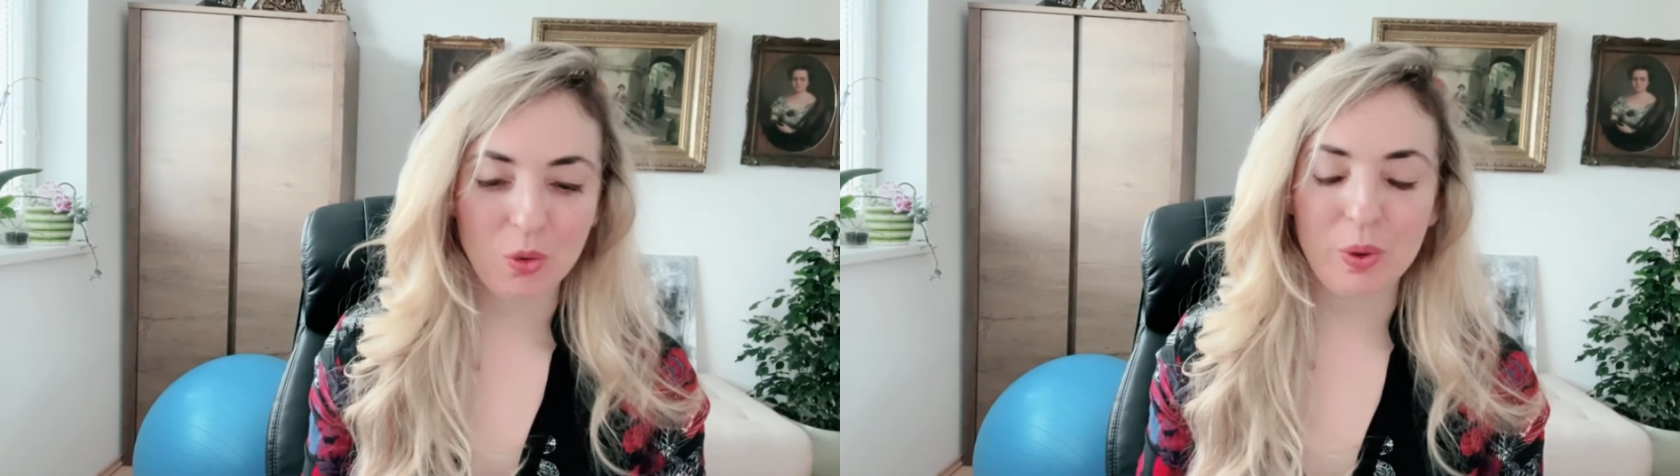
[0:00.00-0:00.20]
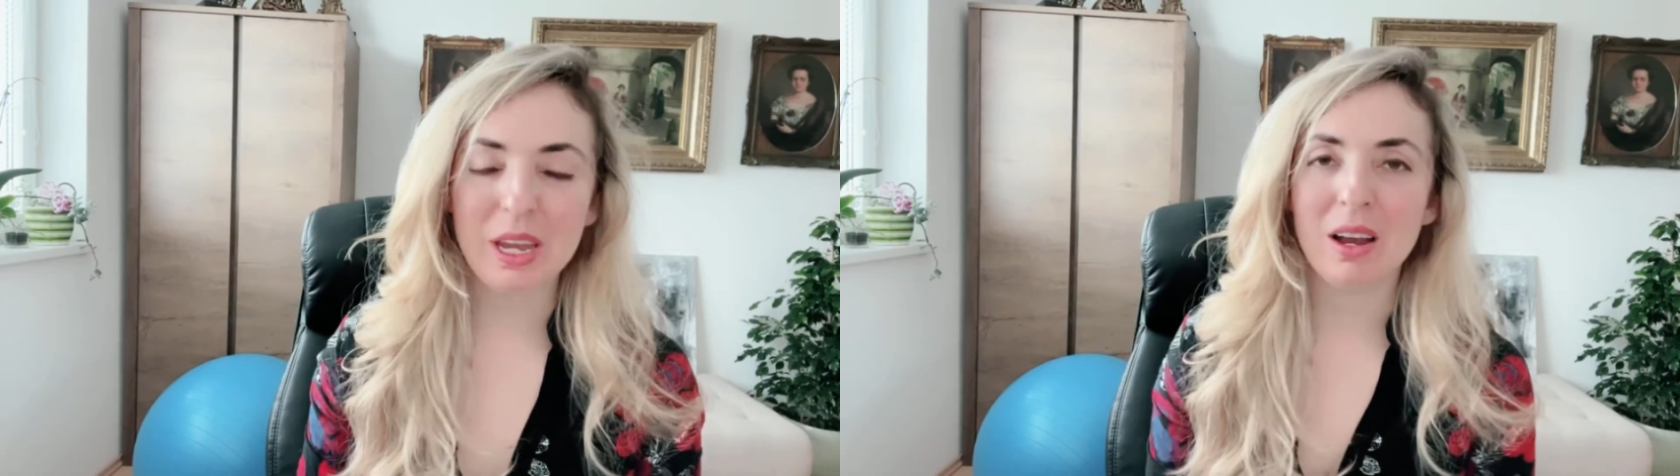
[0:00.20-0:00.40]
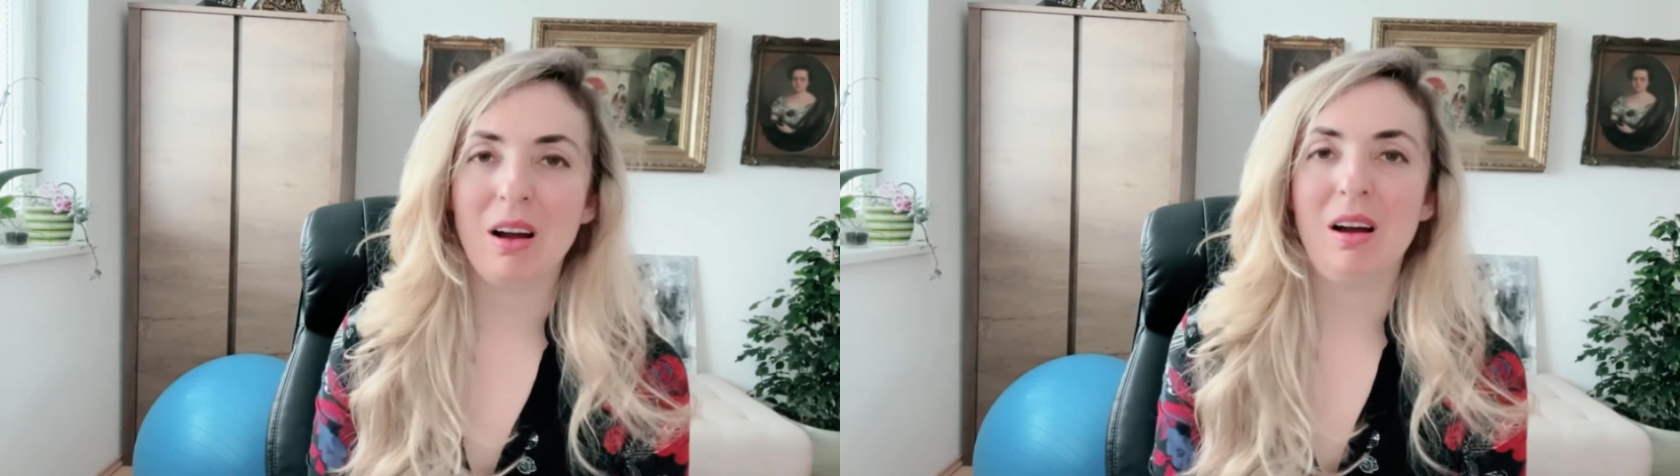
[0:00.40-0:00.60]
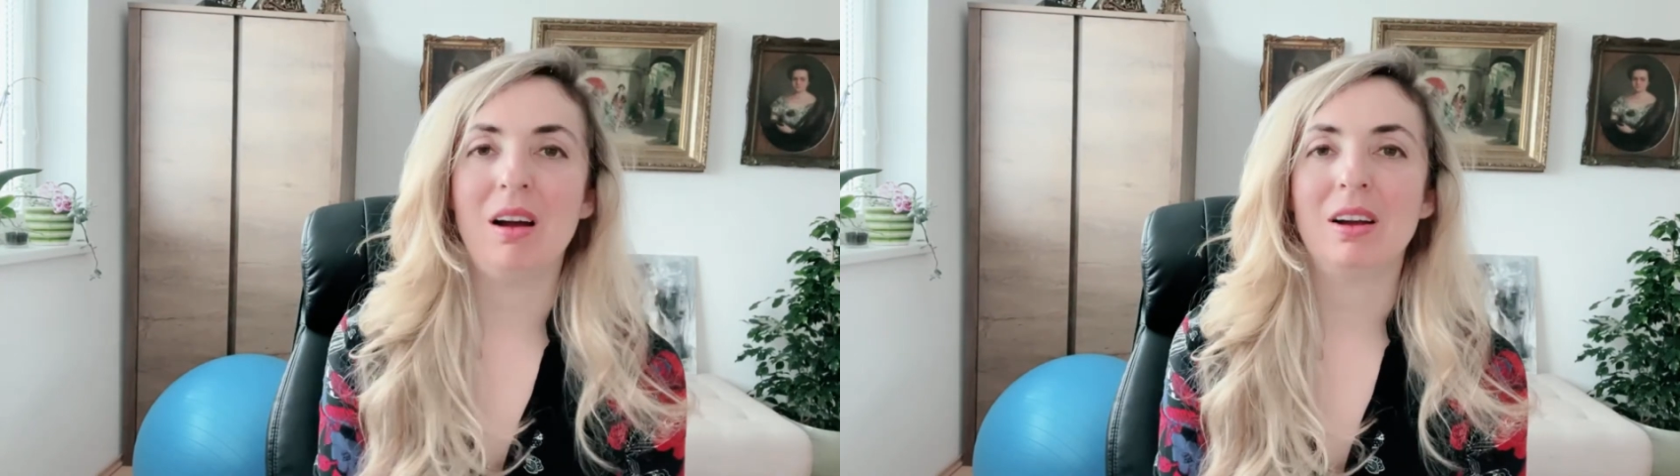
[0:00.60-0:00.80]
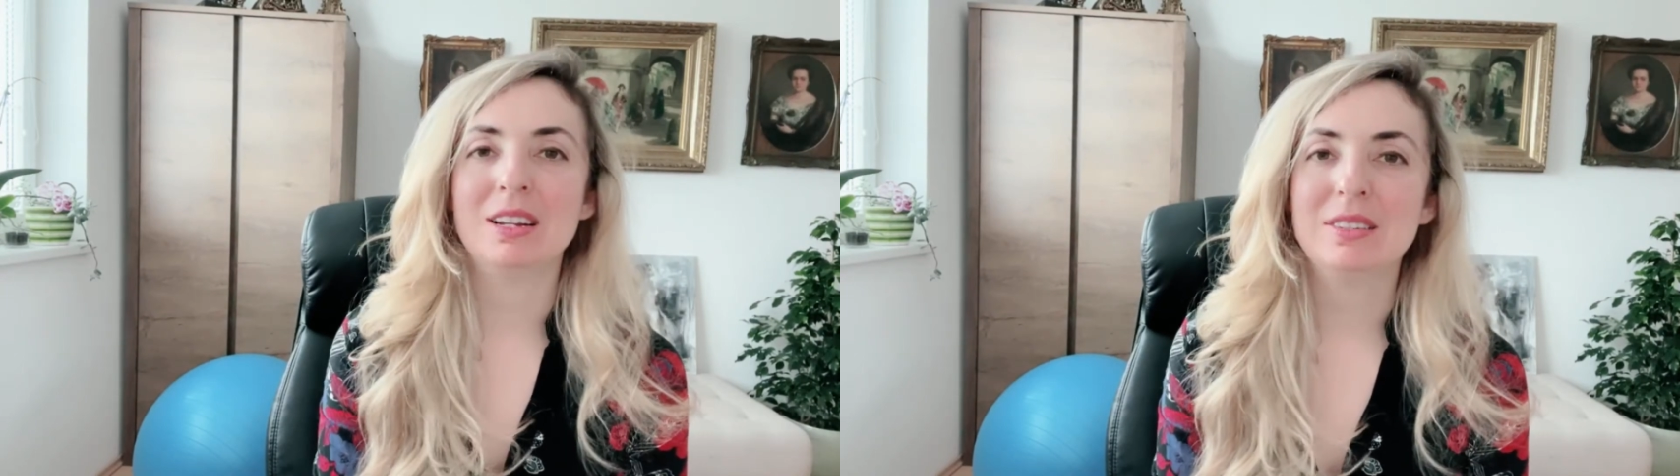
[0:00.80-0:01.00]
We
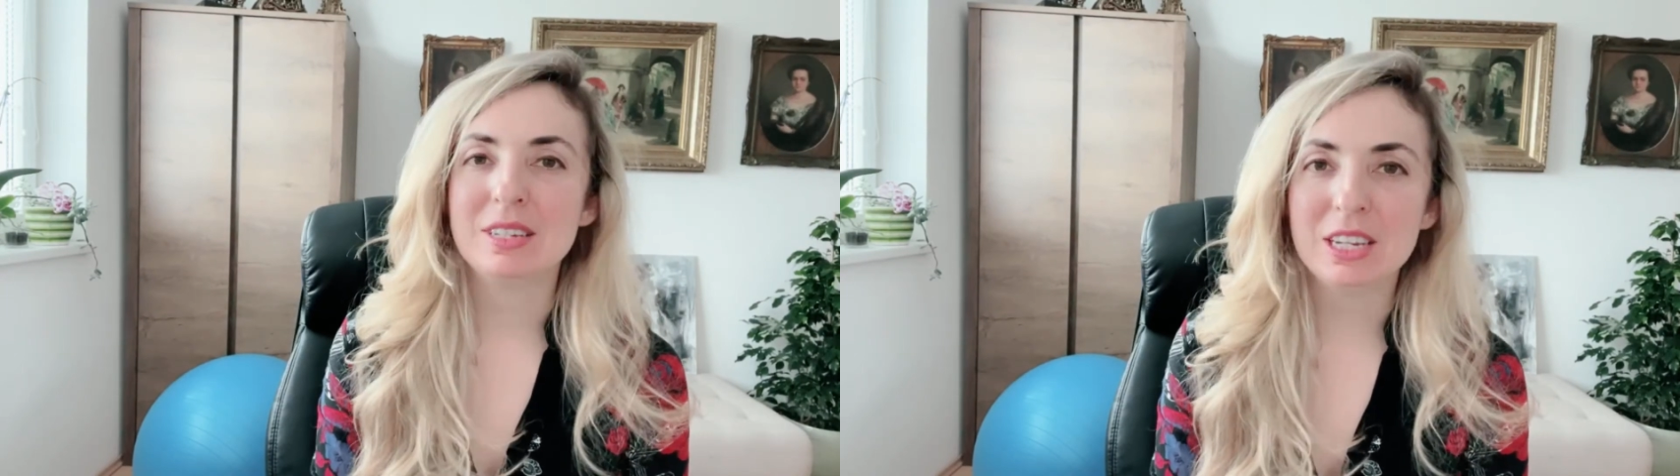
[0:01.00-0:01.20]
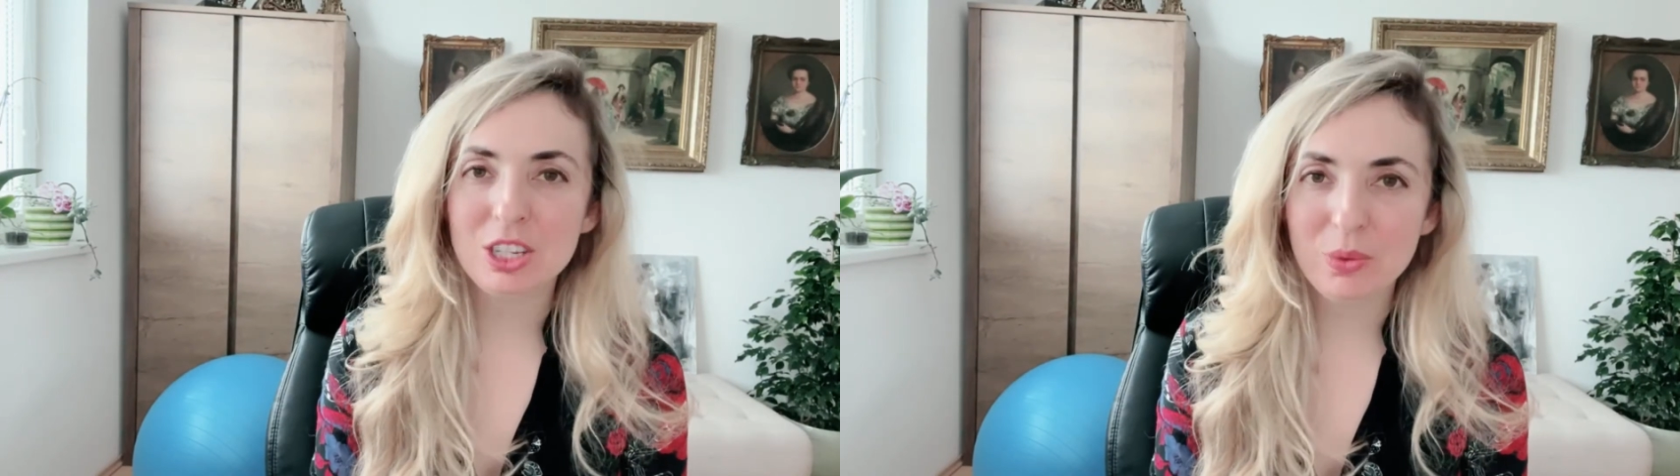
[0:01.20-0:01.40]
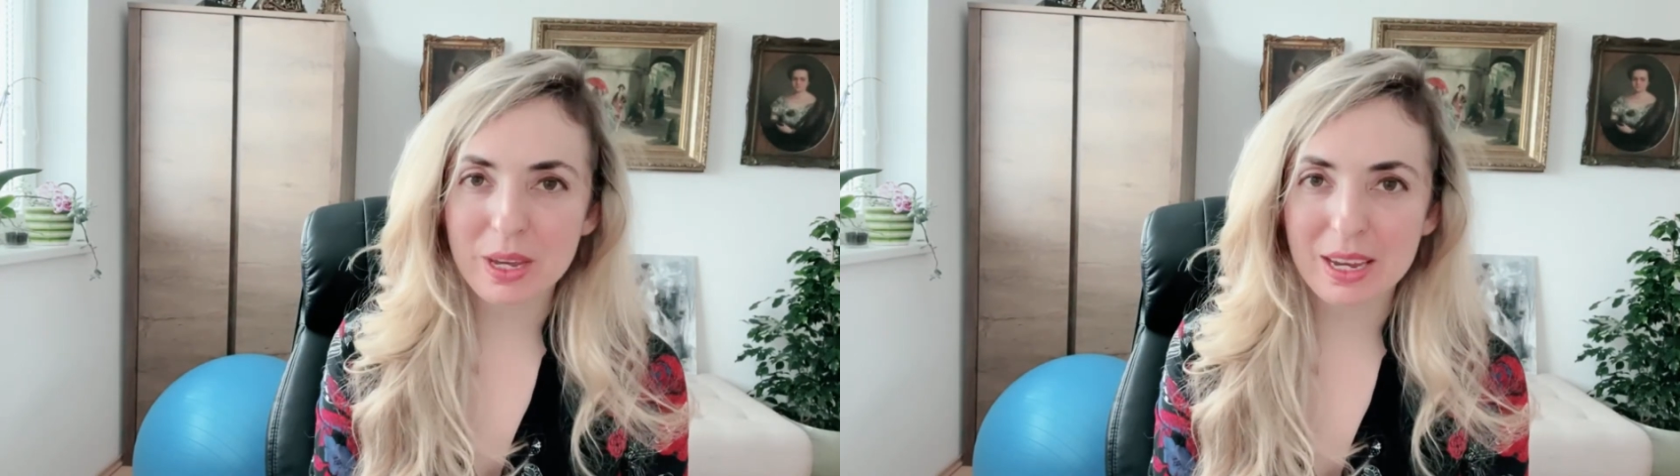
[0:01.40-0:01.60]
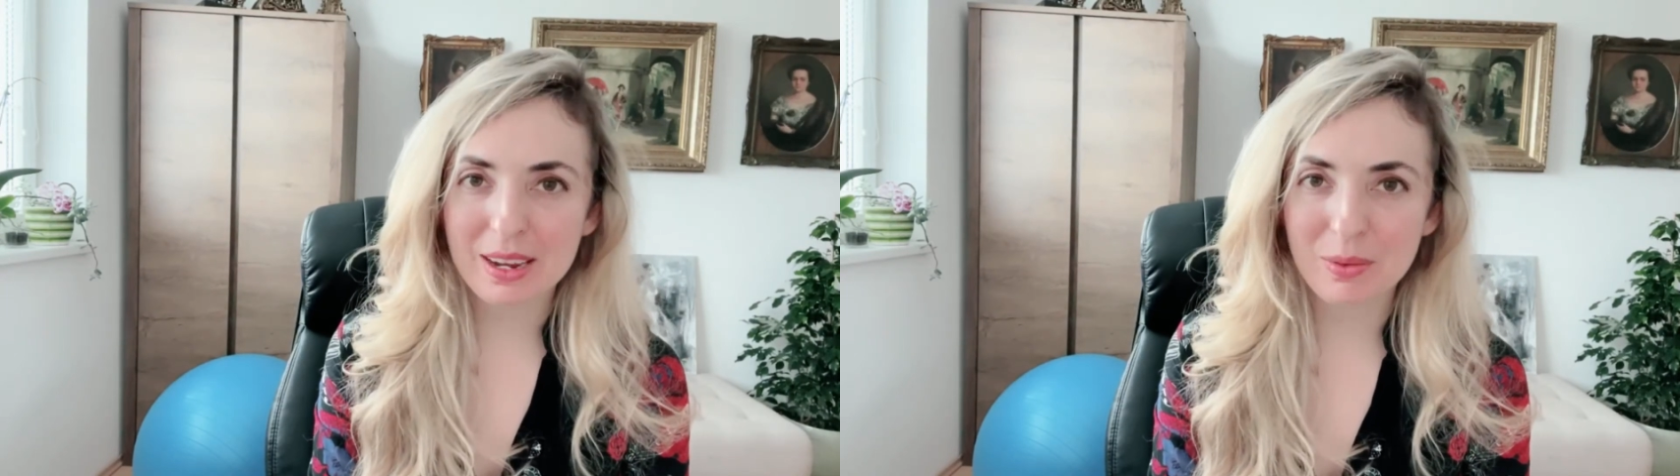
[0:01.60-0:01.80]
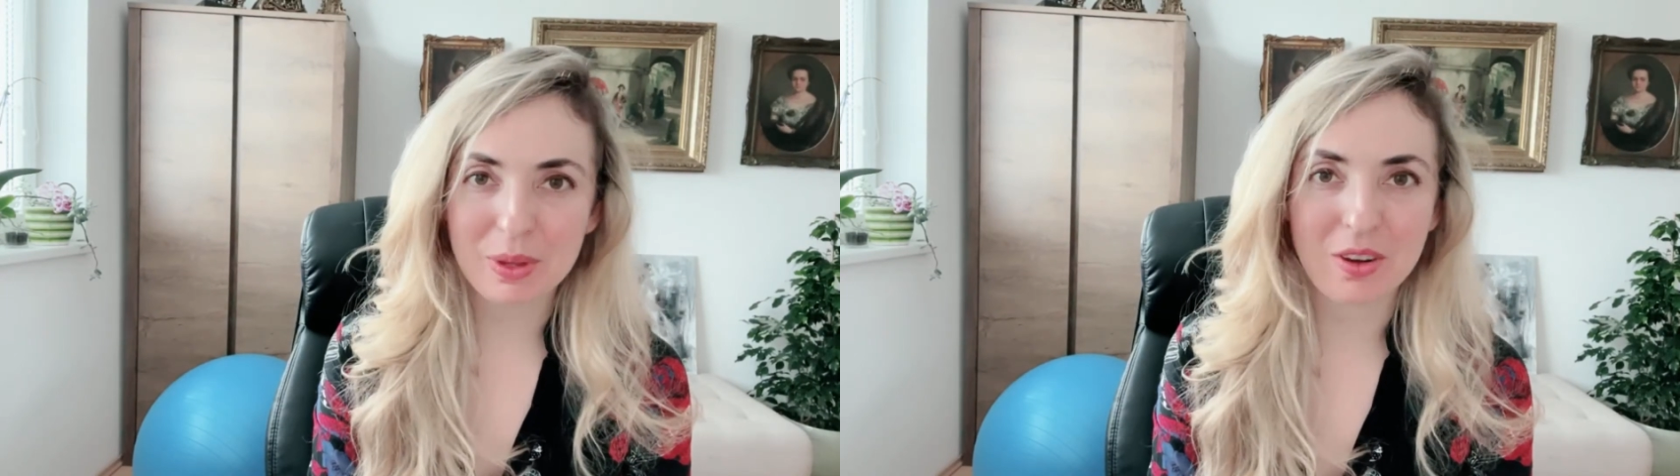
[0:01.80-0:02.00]
are
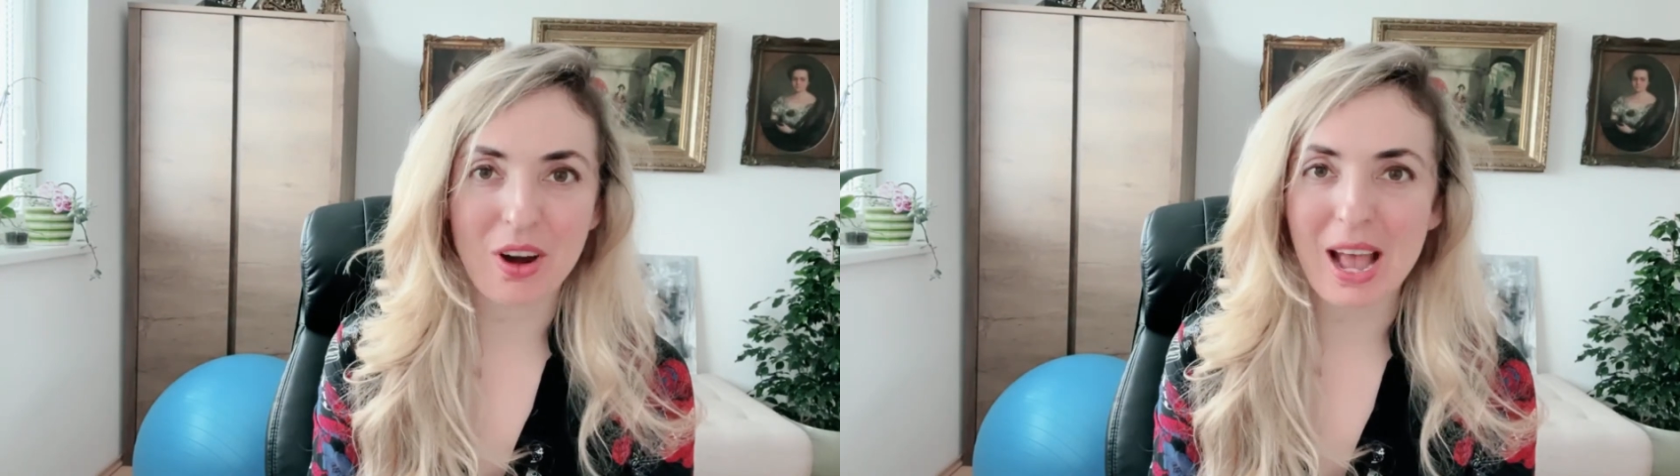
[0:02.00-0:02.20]
continuing with our